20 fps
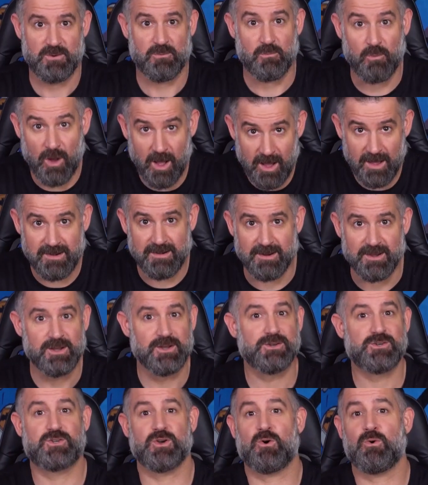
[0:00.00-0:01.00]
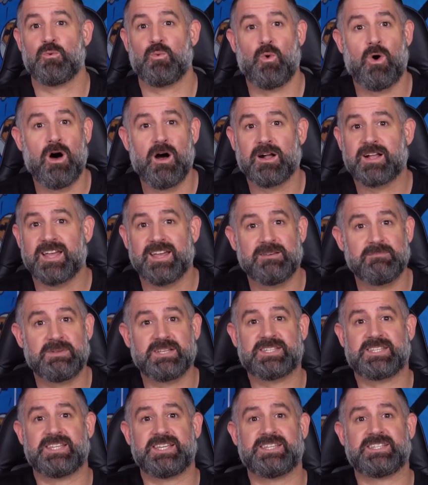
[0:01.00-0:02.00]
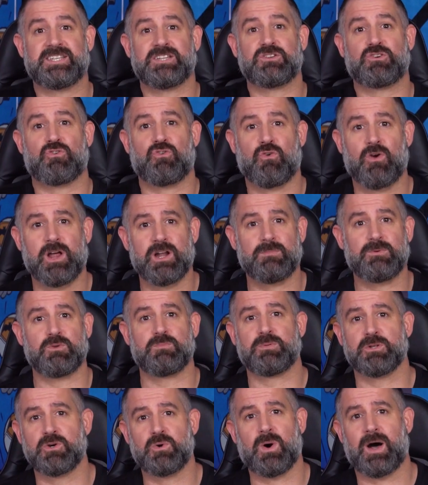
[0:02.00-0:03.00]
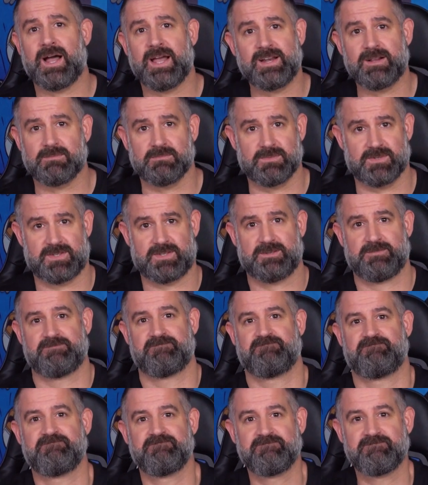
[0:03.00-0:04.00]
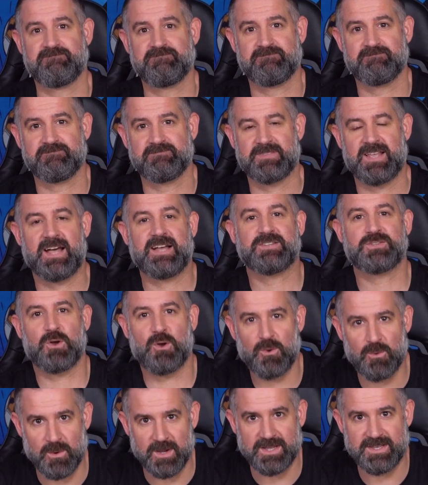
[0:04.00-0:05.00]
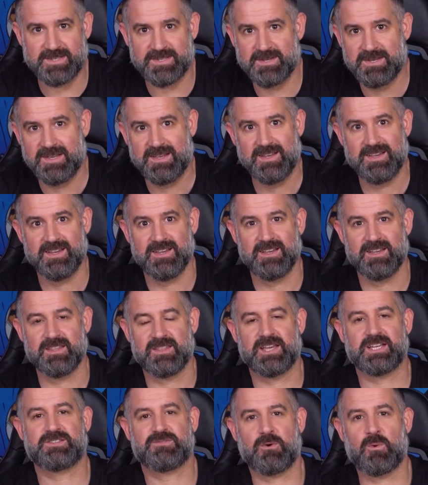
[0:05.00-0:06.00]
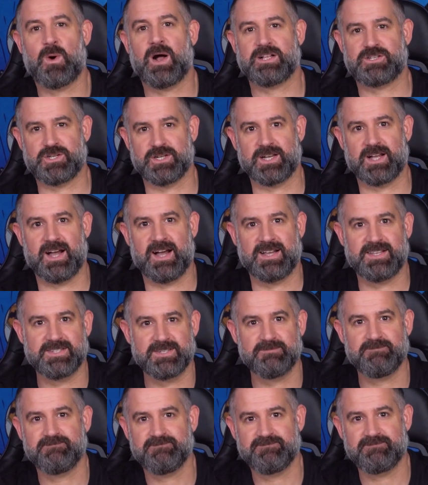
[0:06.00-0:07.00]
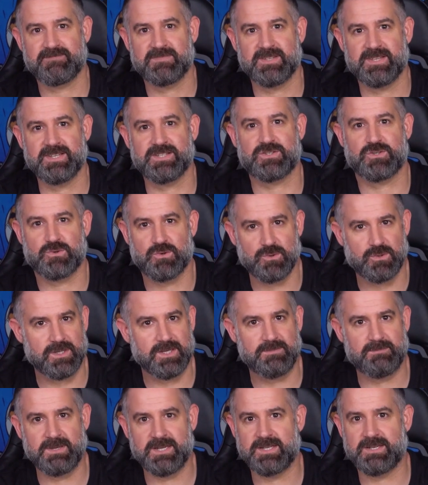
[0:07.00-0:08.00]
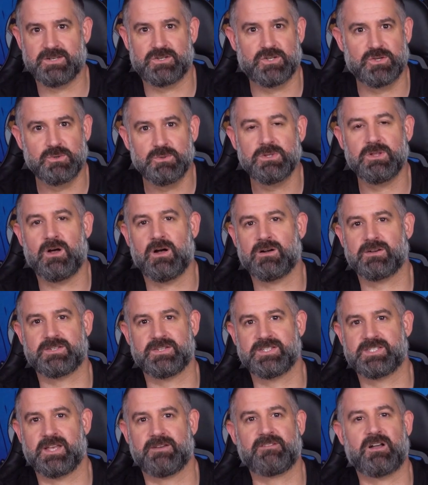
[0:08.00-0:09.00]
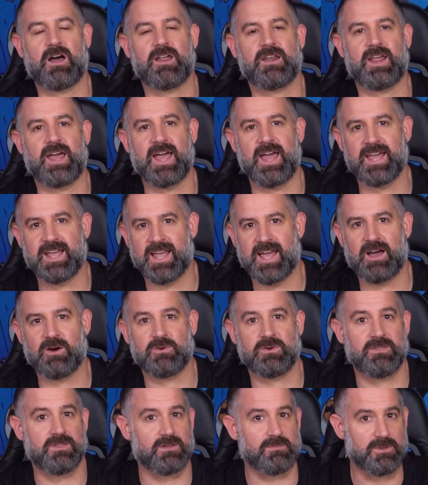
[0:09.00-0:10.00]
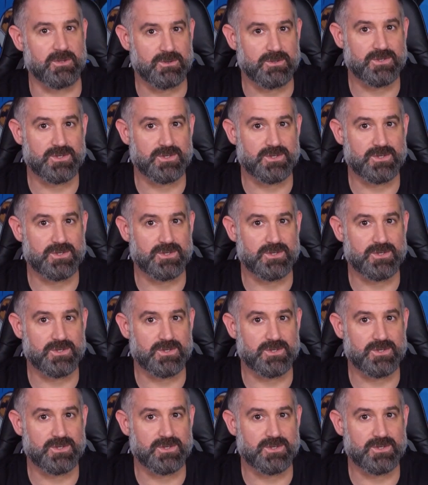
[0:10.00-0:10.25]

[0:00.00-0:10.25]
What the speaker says: Run, don't walk and miss these incredible Blue items. As always, thanks for watching, guys. It's truly been too long since I've gotten to hang out in the Blue